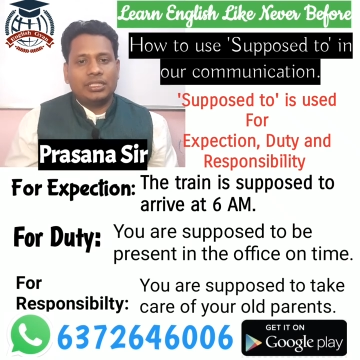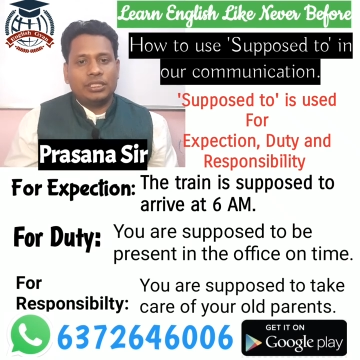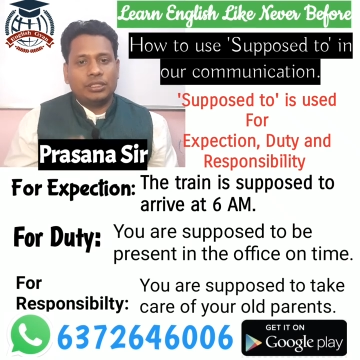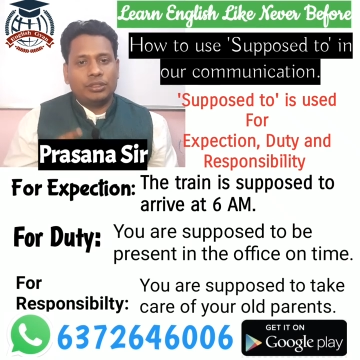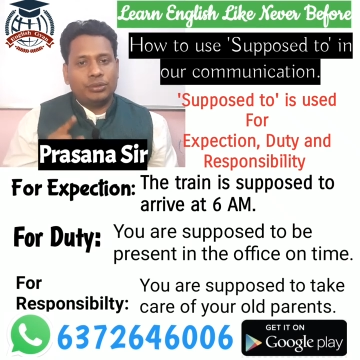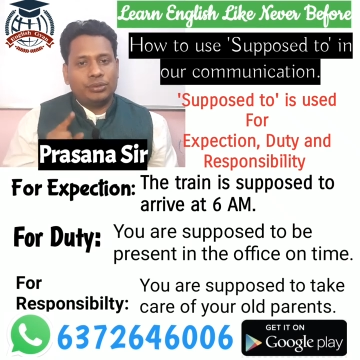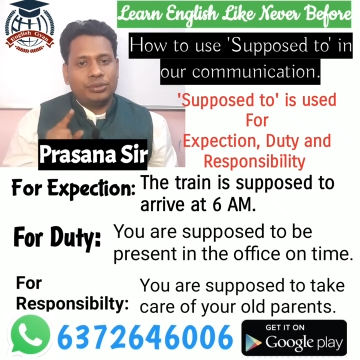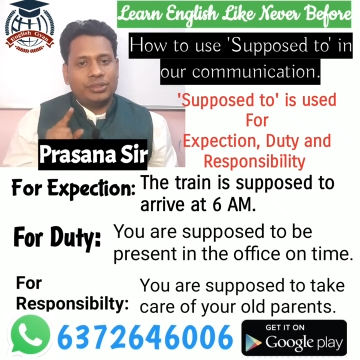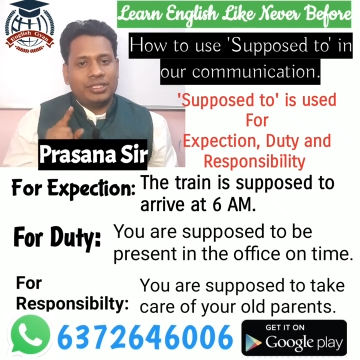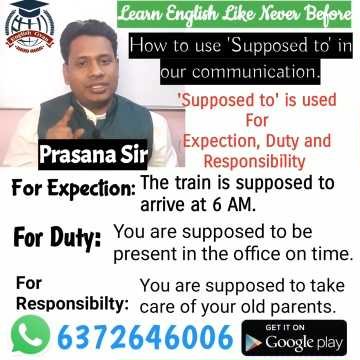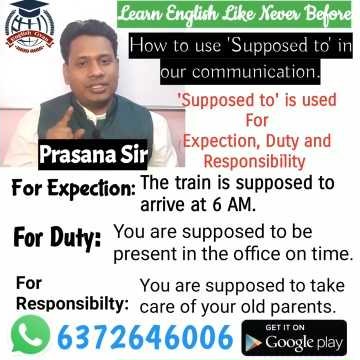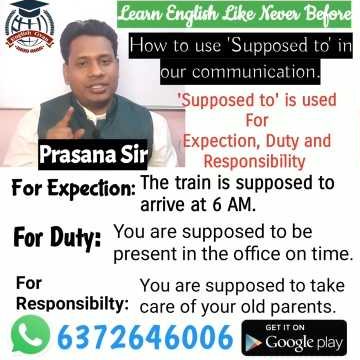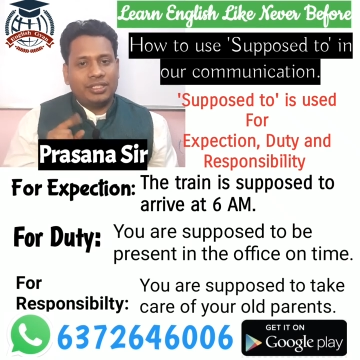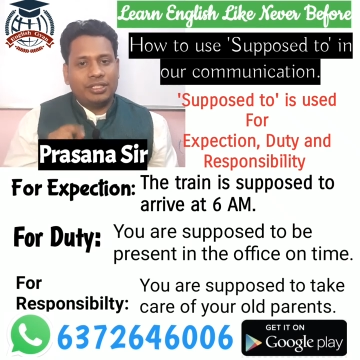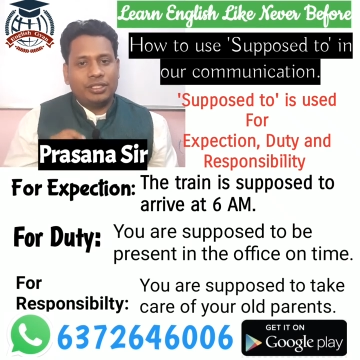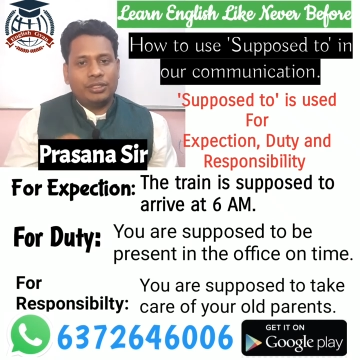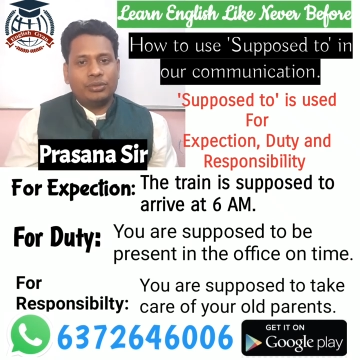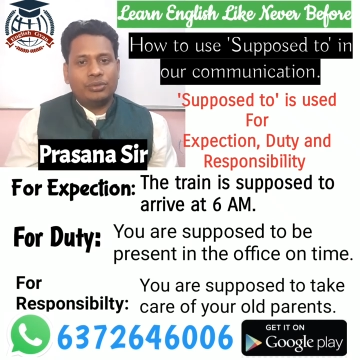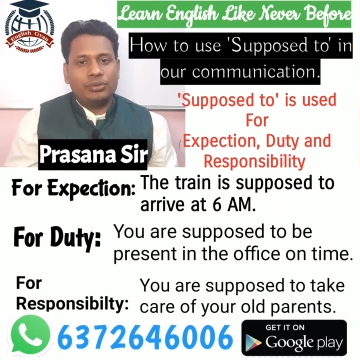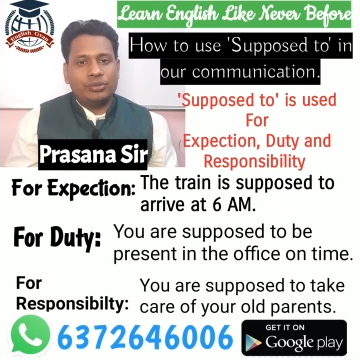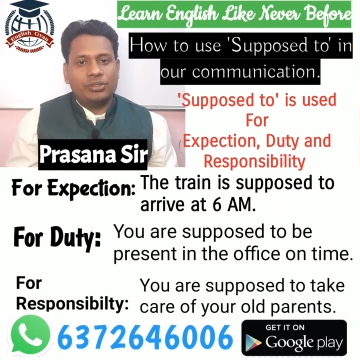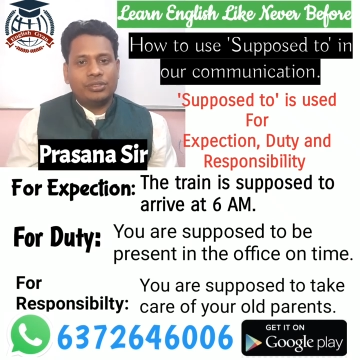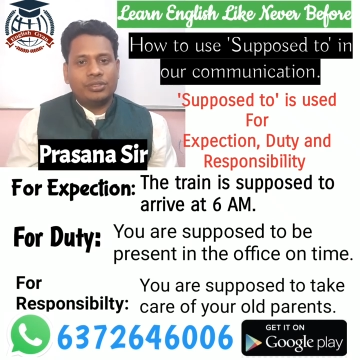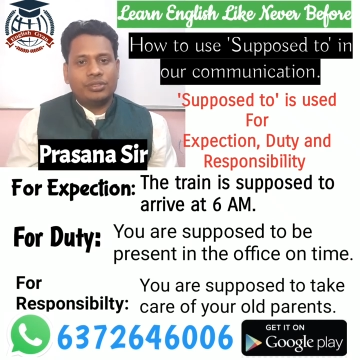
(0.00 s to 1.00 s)
you can
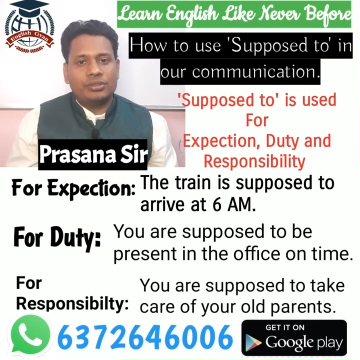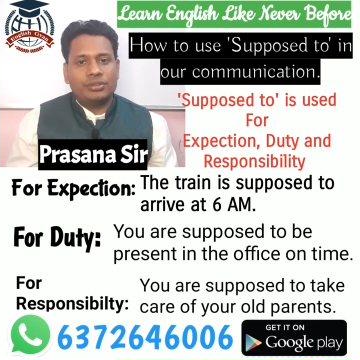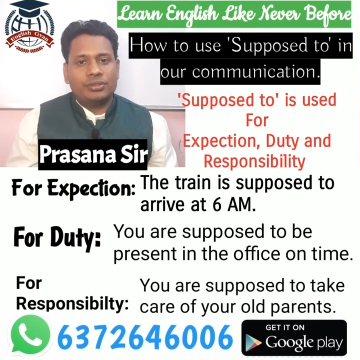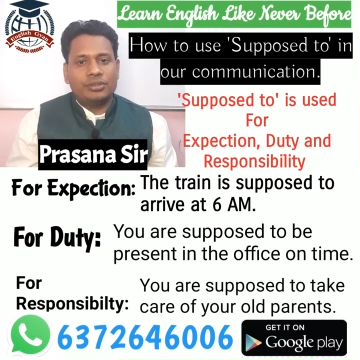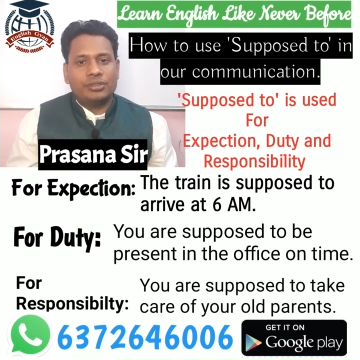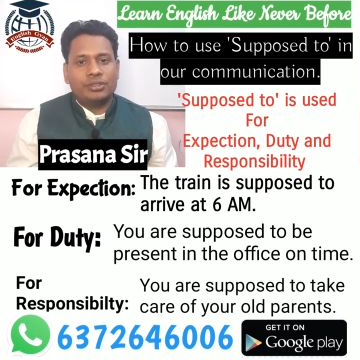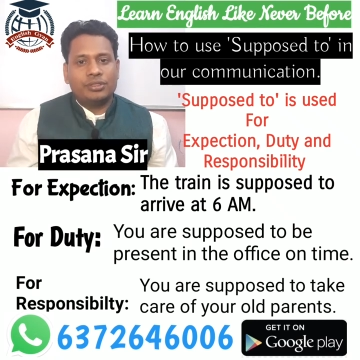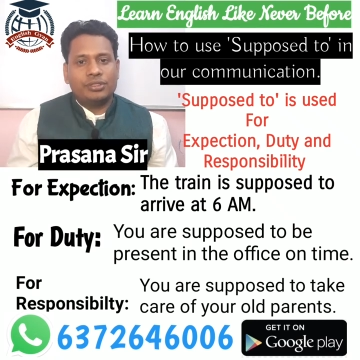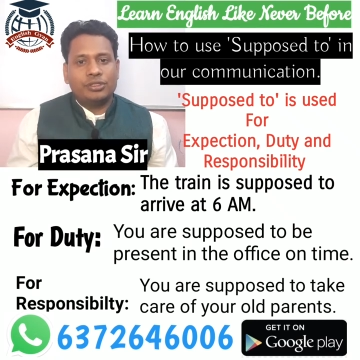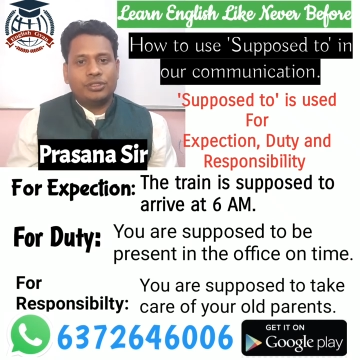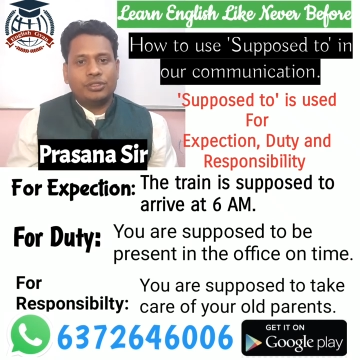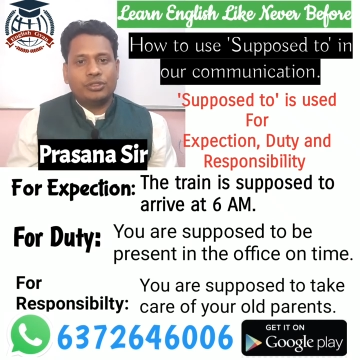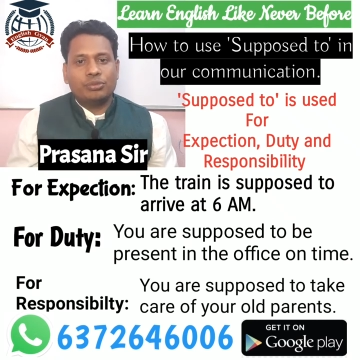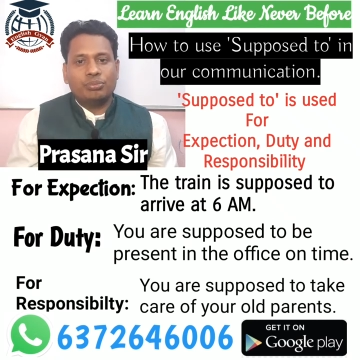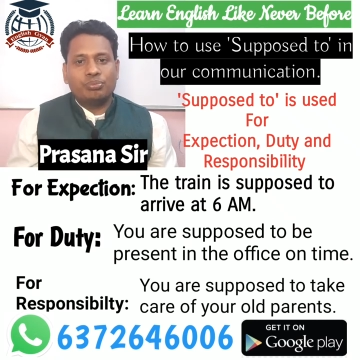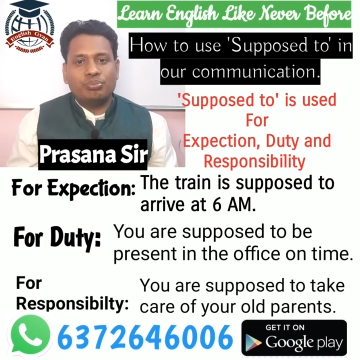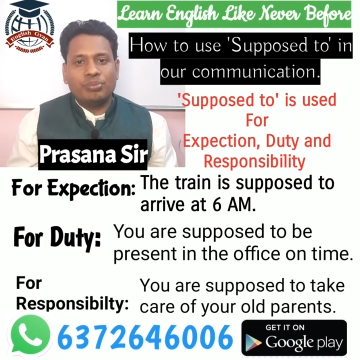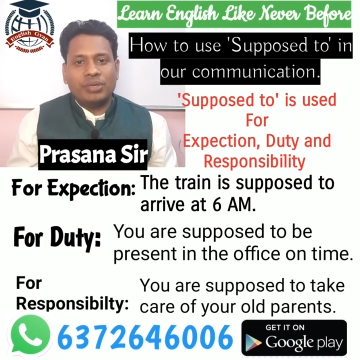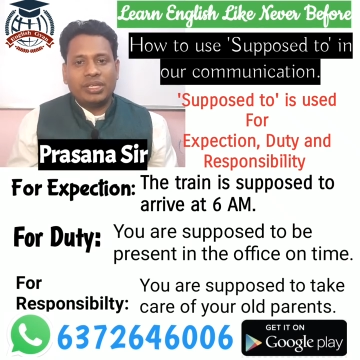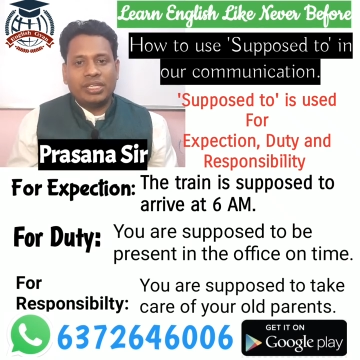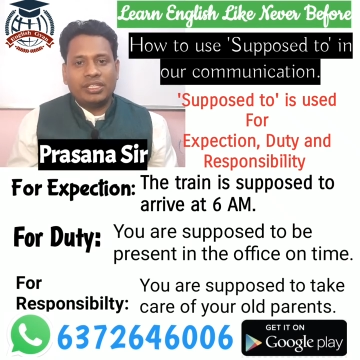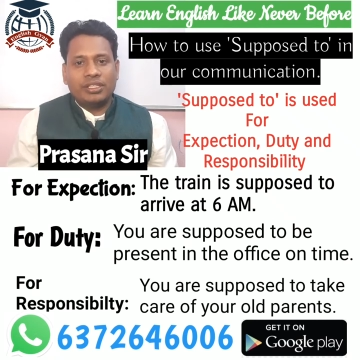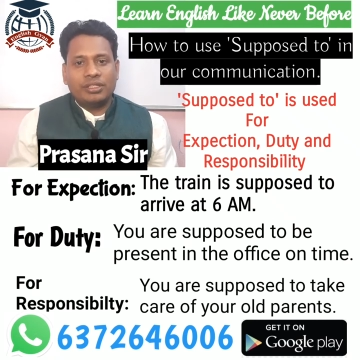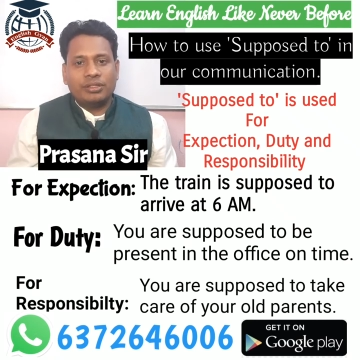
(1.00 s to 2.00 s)
use to
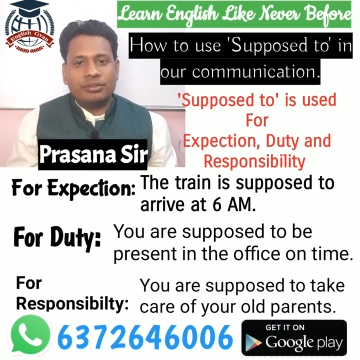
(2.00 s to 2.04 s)
make